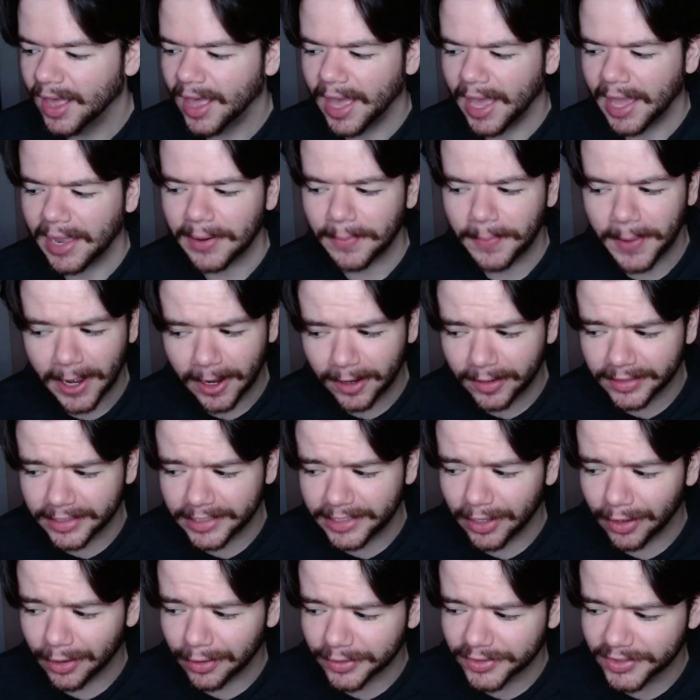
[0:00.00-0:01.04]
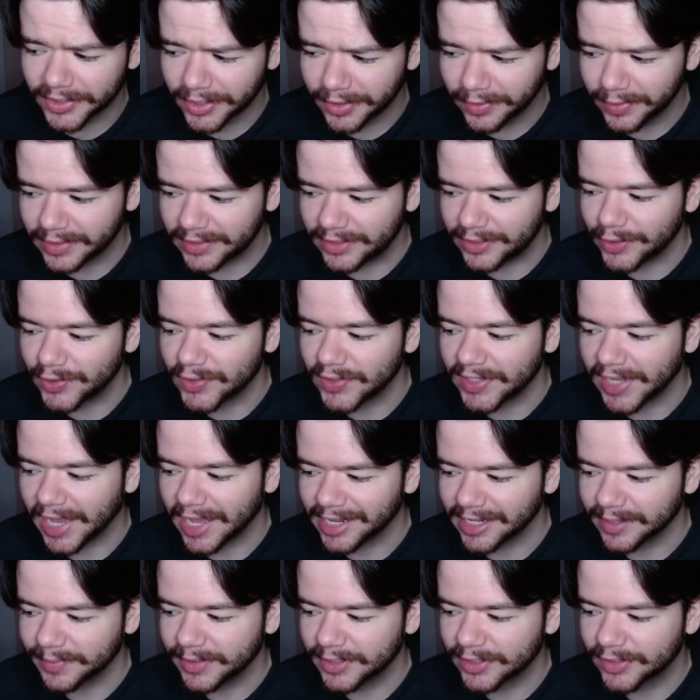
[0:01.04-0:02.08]
And apparently also it's using
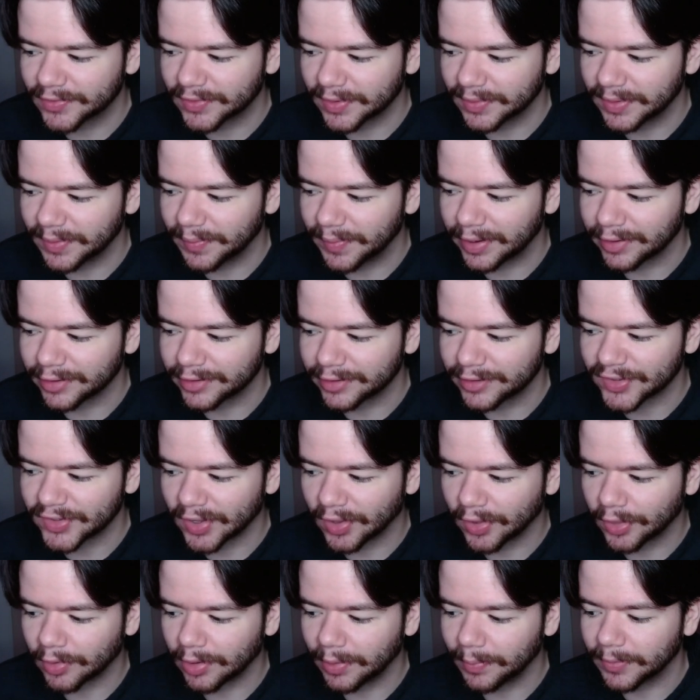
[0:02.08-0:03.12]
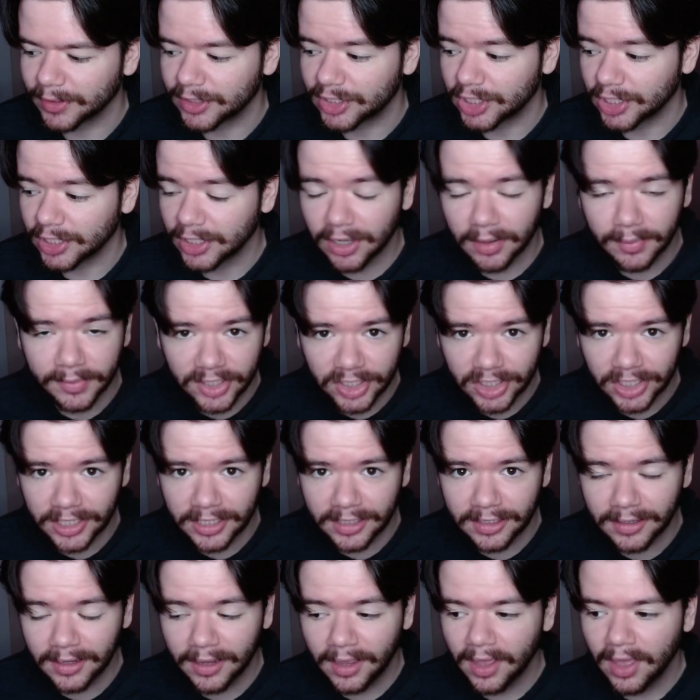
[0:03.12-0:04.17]
elements from the Metal Gear Solid 3 Pachinko
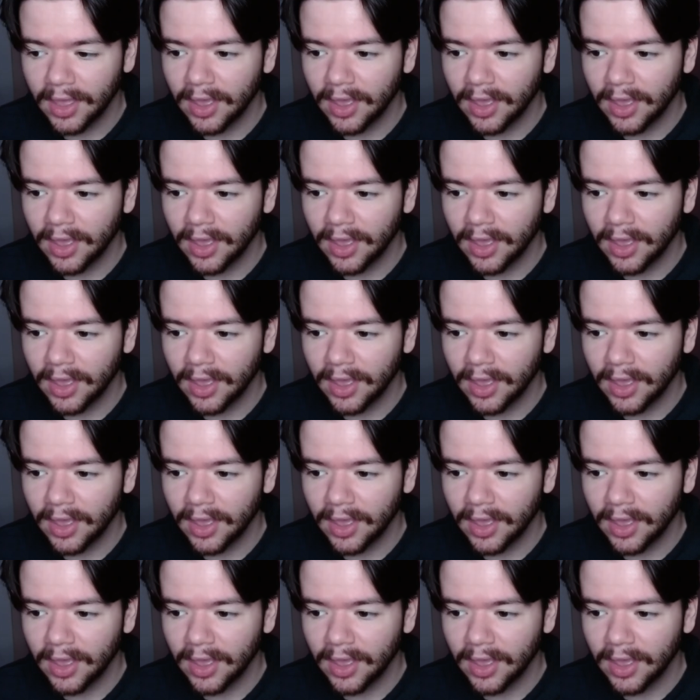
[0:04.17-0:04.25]
machine,